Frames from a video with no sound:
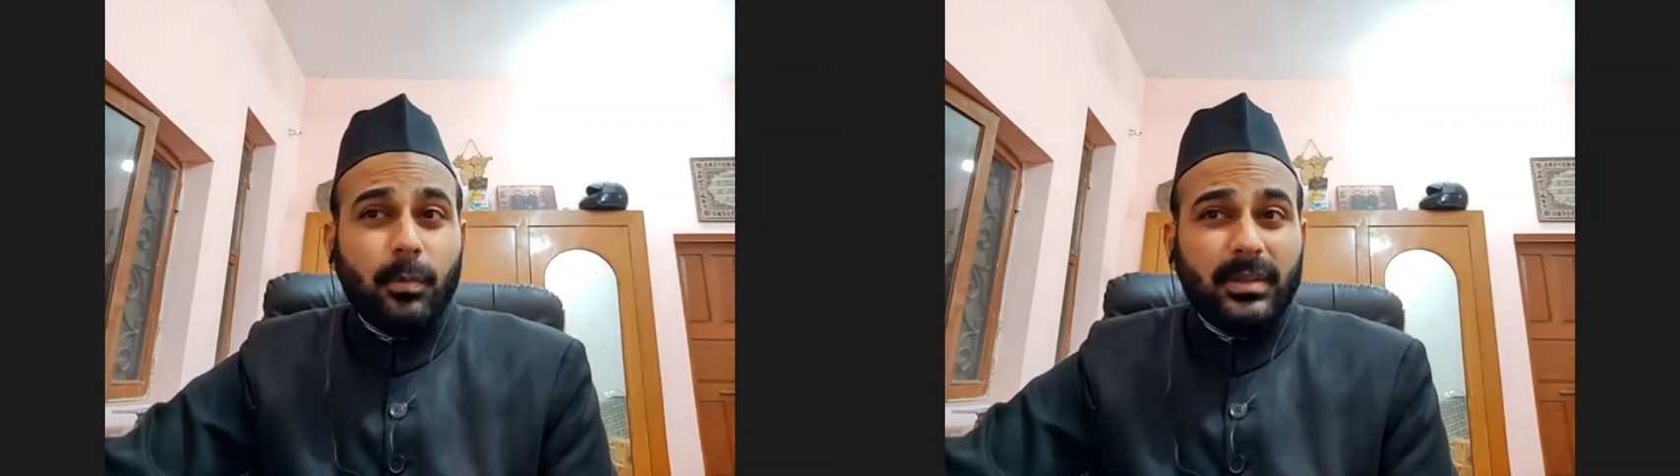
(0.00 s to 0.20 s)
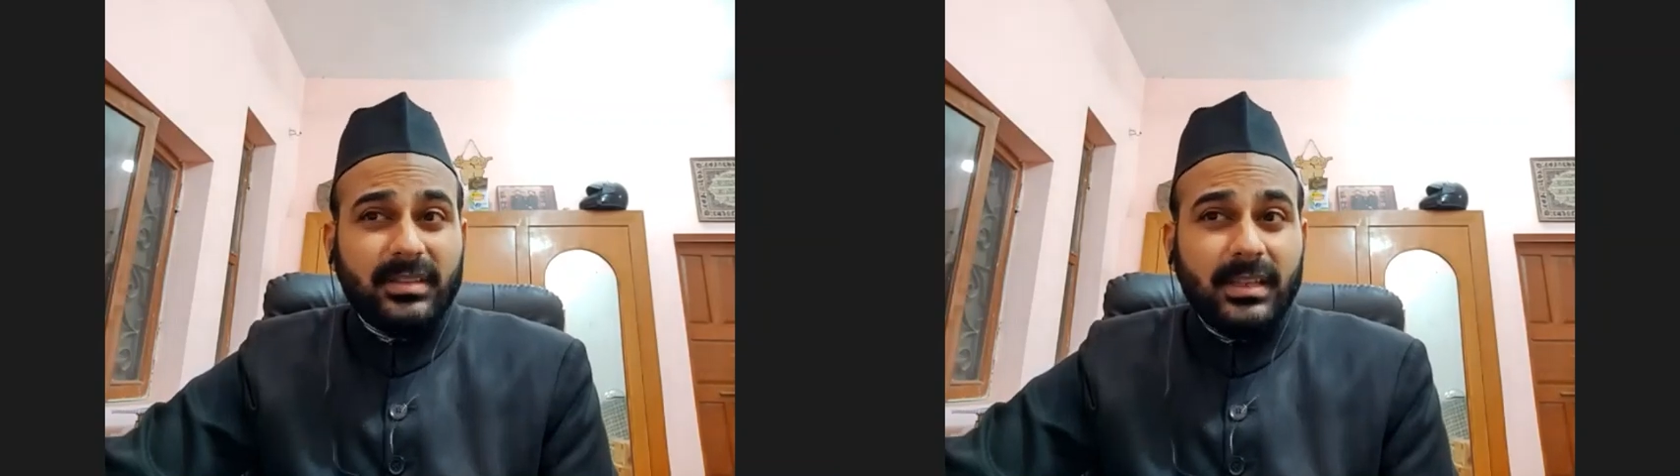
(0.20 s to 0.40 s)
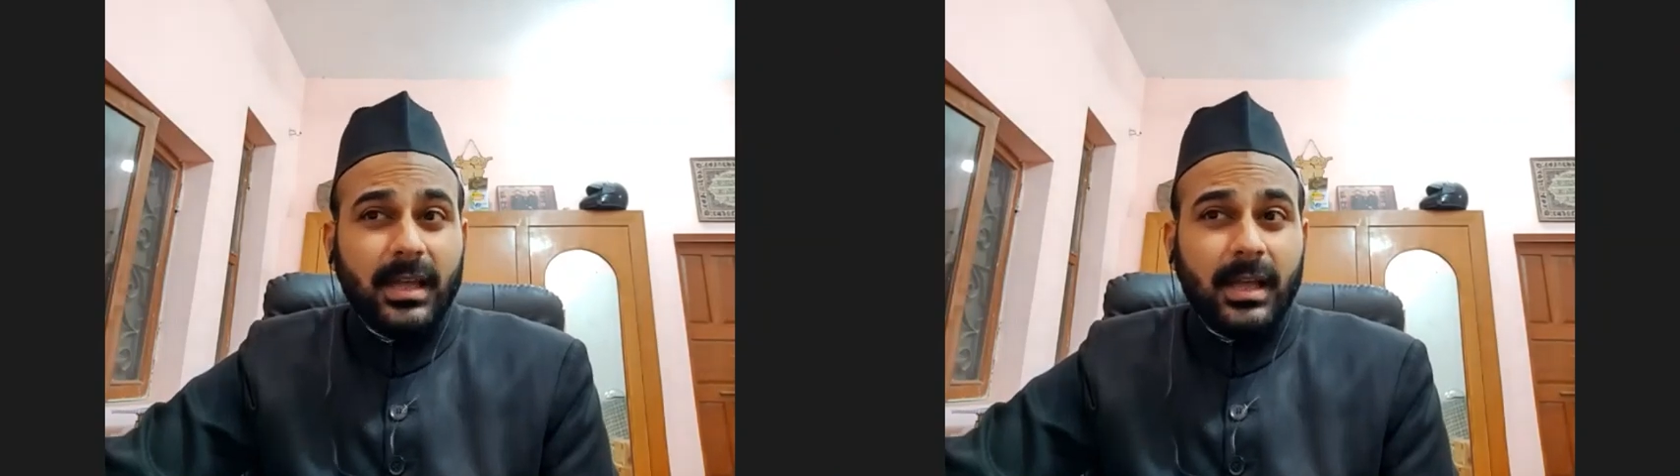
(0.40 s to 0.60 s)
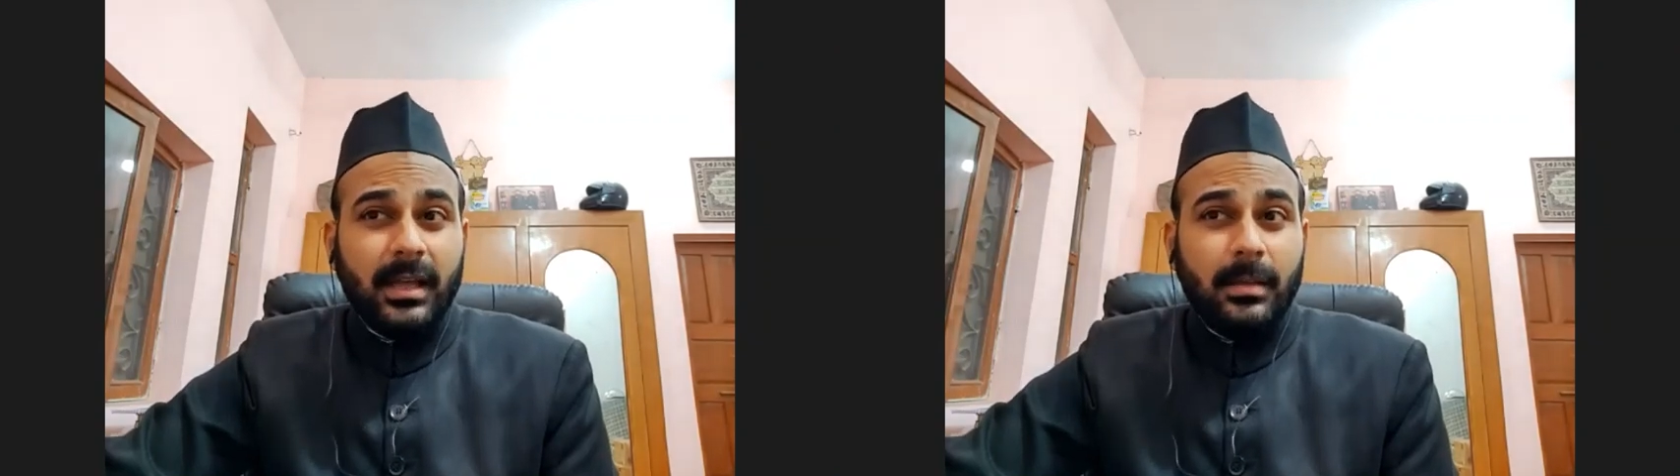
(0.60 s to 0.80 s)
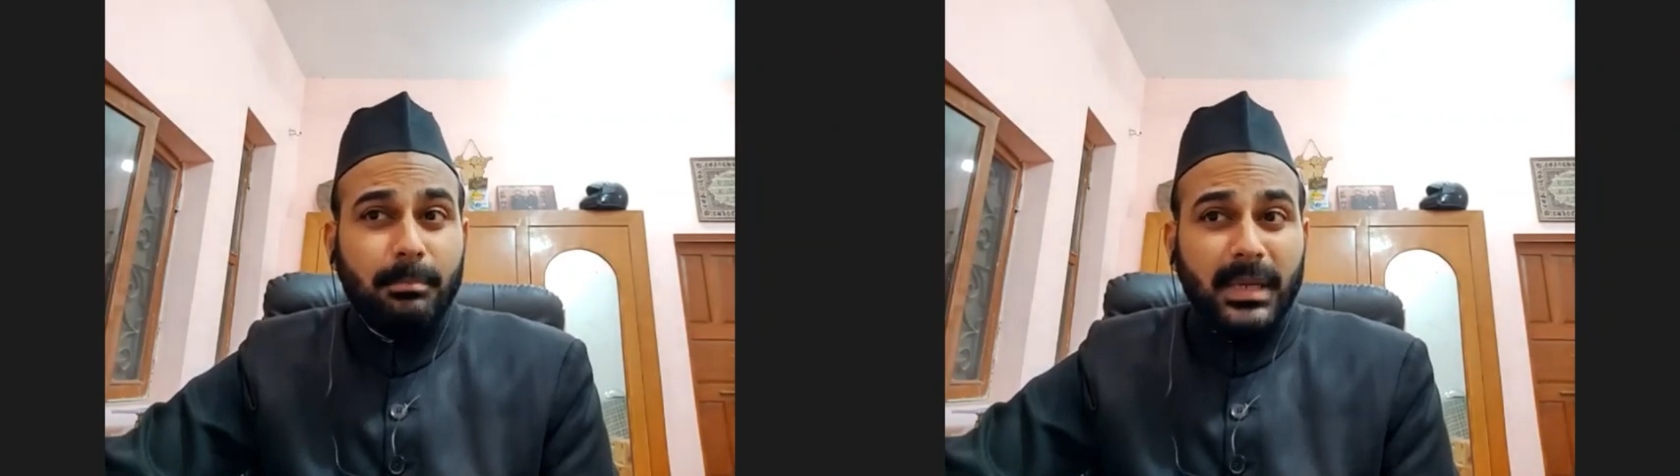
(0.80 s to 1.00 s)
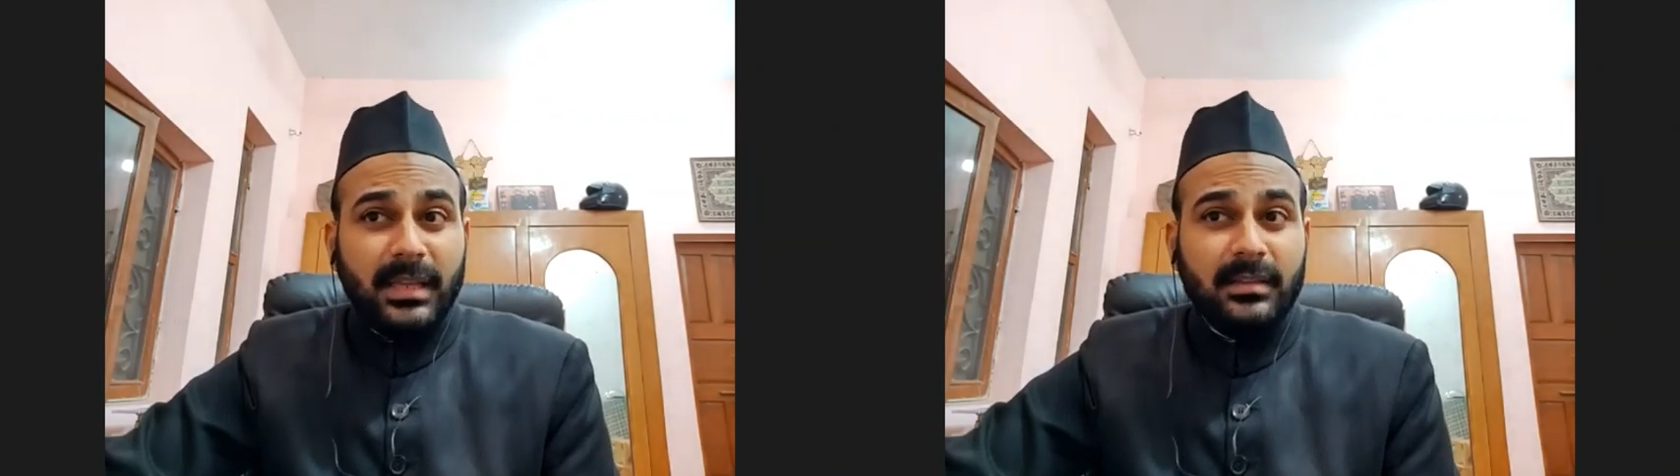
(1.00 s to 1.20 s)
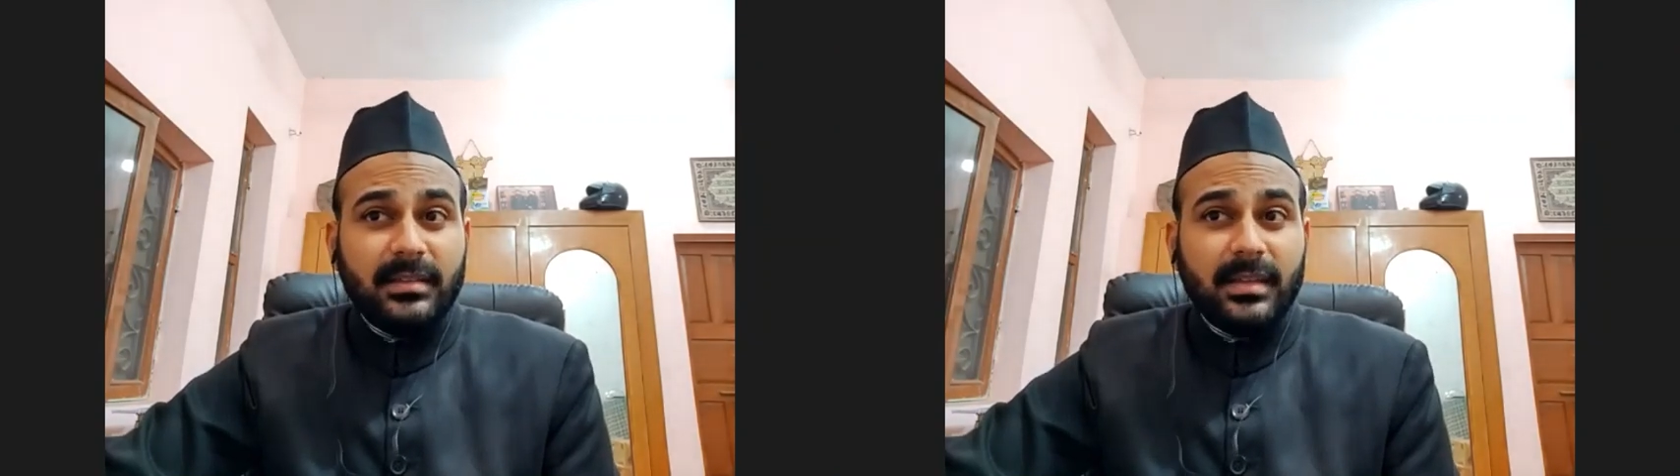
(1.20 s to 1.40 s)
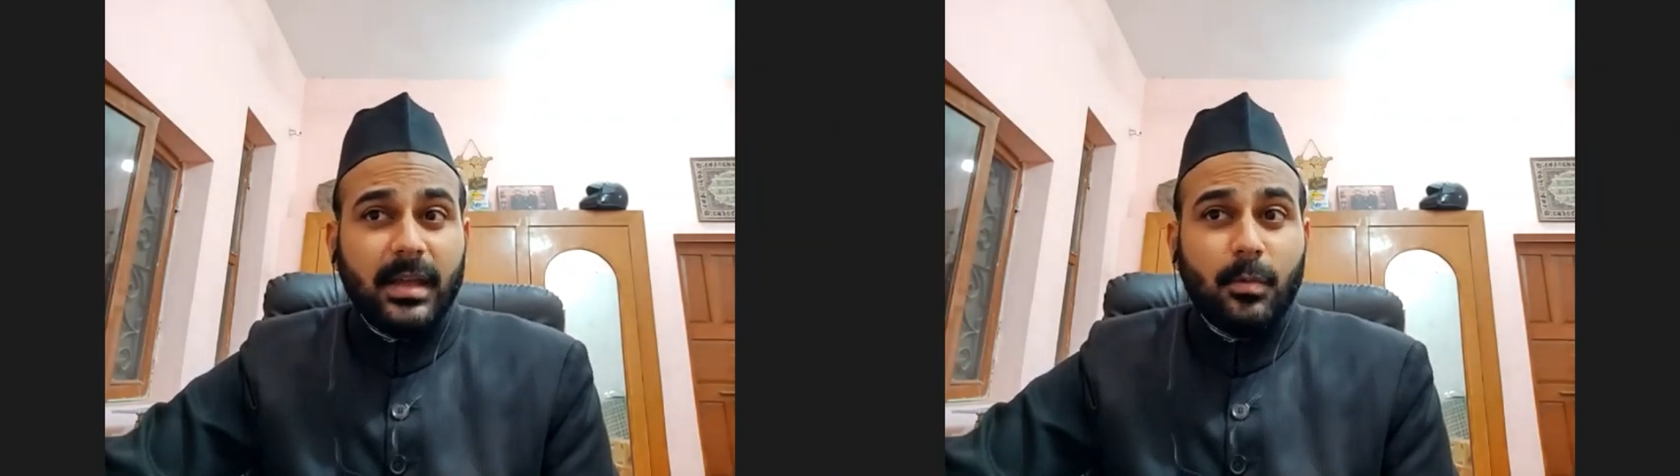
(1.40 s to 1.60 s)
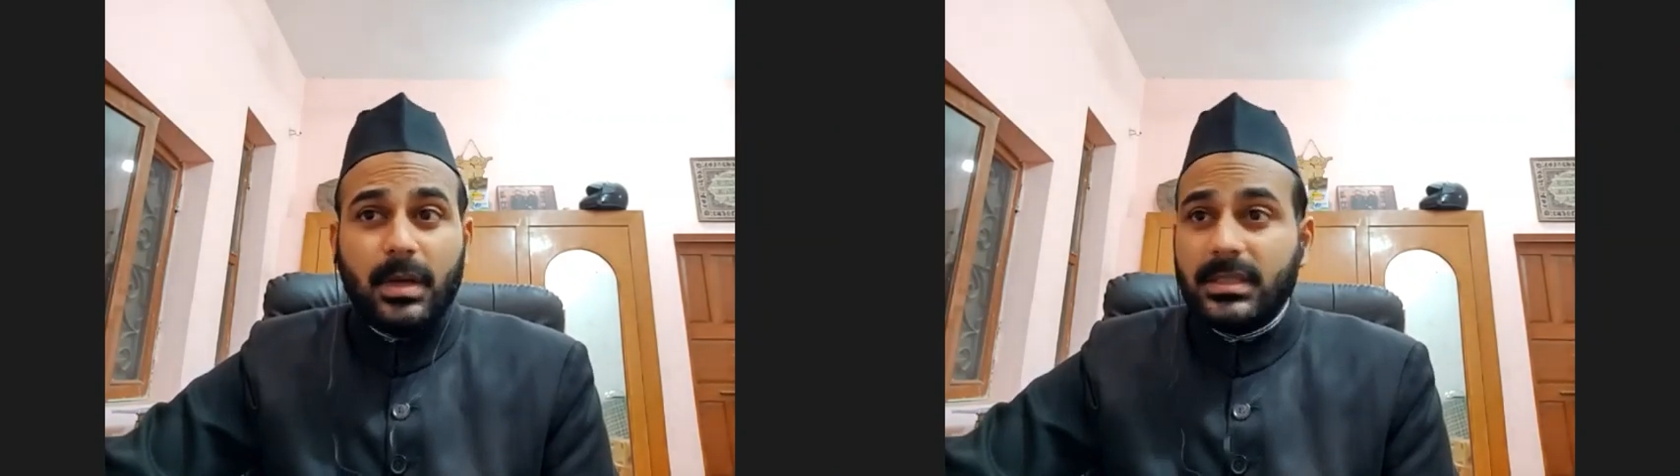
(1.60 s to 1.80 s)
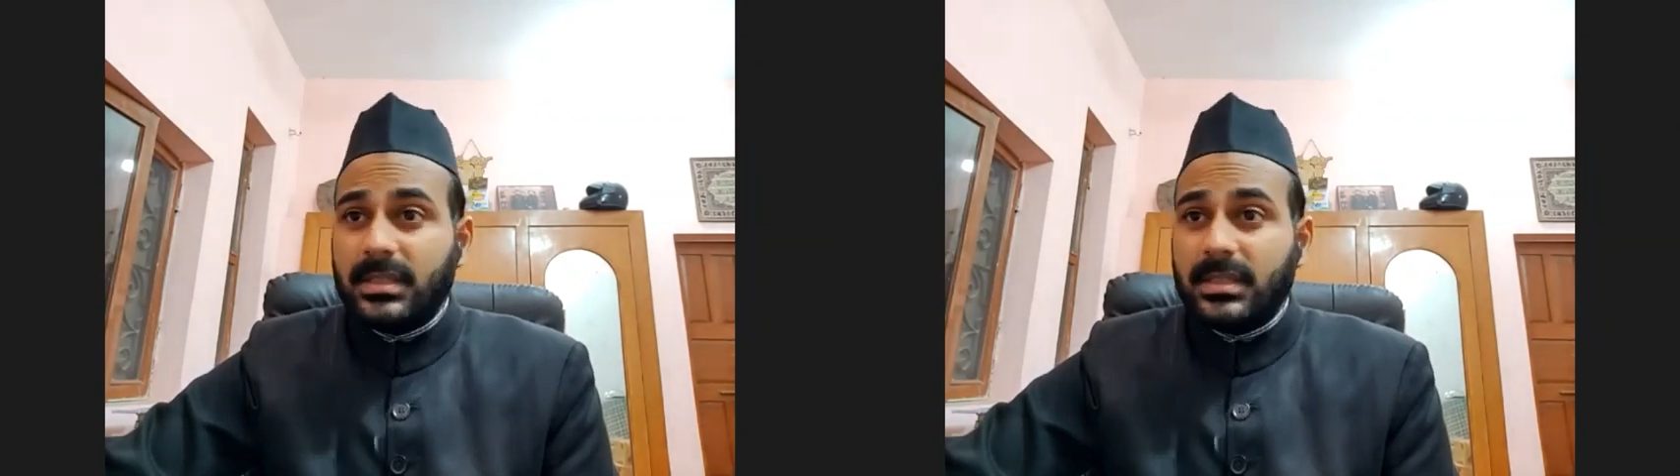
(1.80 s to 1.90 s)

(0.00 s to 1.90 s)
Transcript: wasila means and what